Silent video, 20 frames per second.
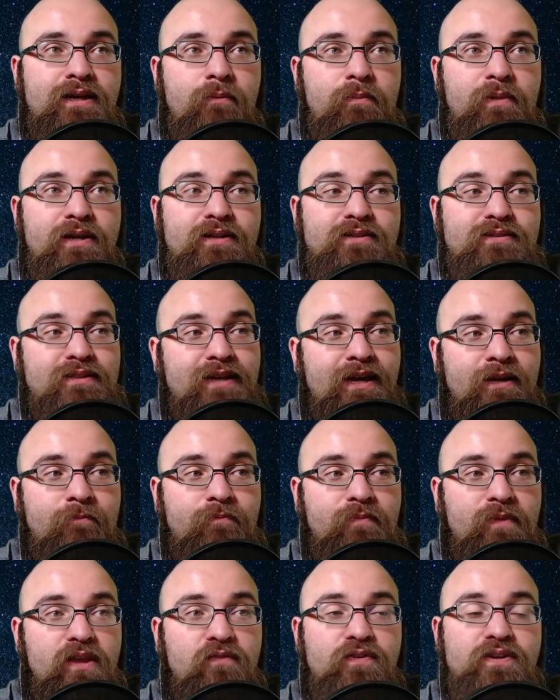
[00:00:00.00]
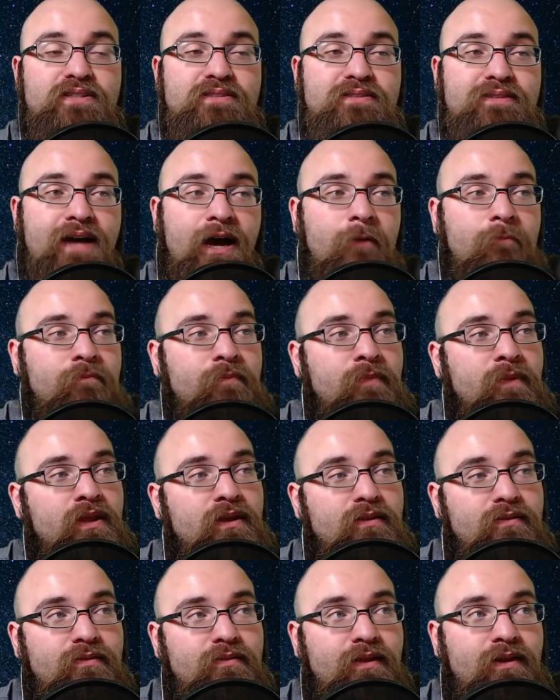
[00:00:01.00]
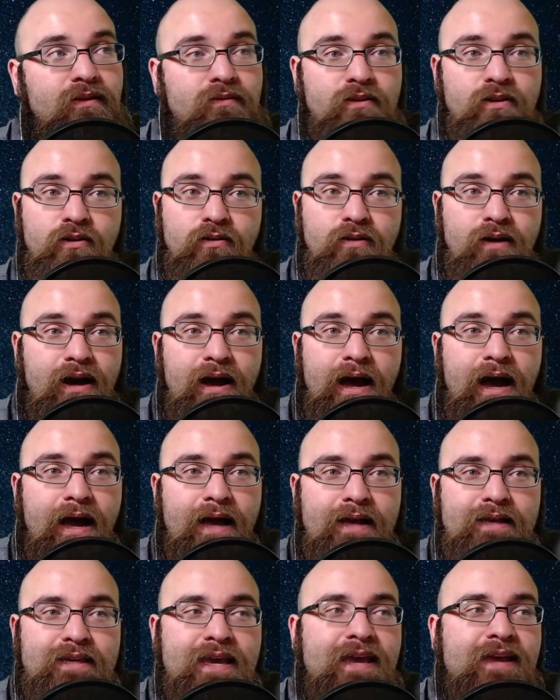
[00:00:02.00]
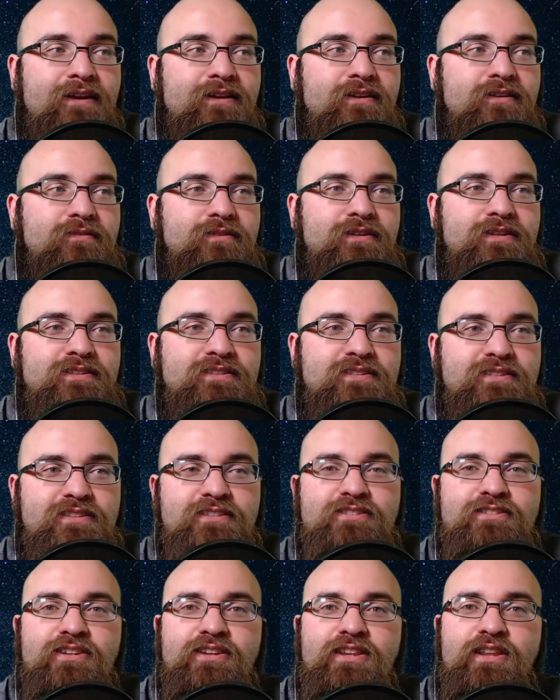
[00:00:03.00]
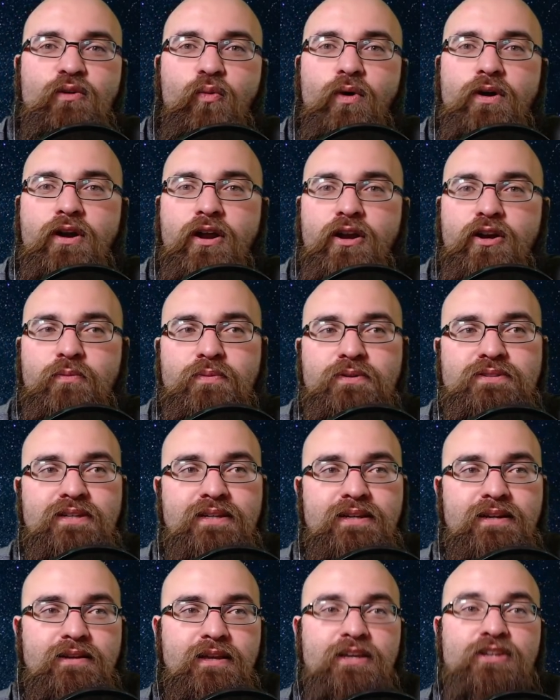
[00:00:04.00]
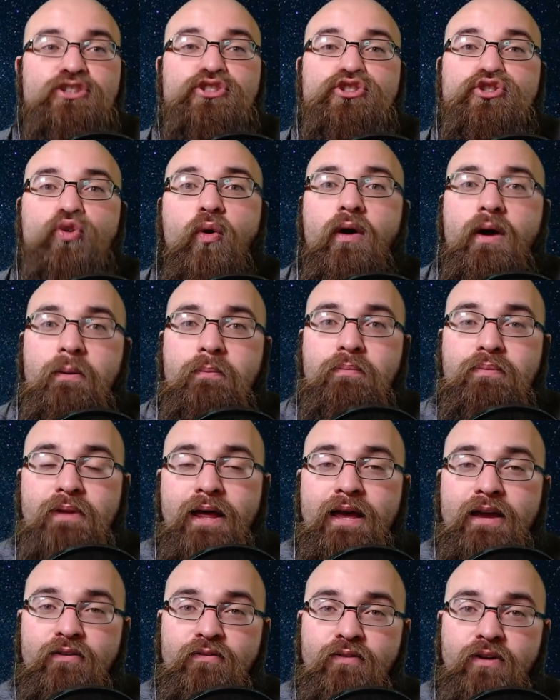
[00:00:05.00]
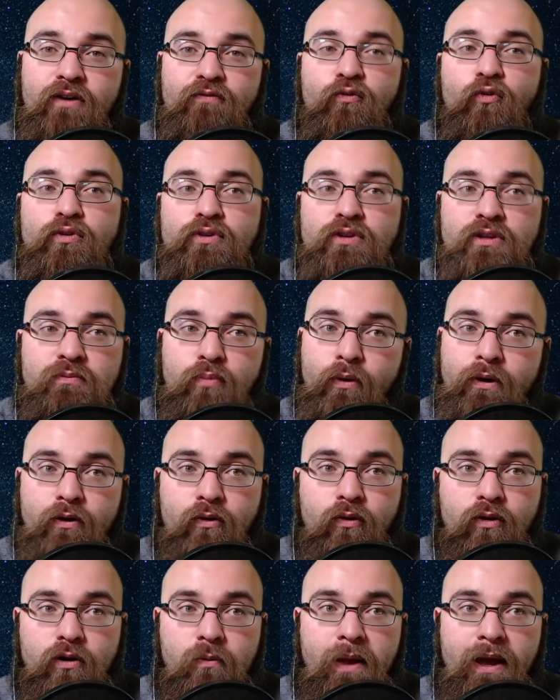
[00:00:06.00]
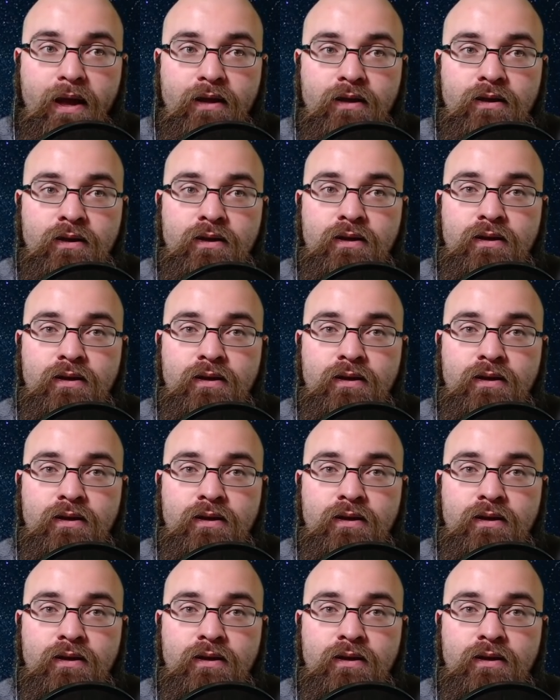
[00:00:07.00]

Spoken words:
Because again, if he's not, then, you know, I can't consistently 100% enjoy playing a 14-point quarterback.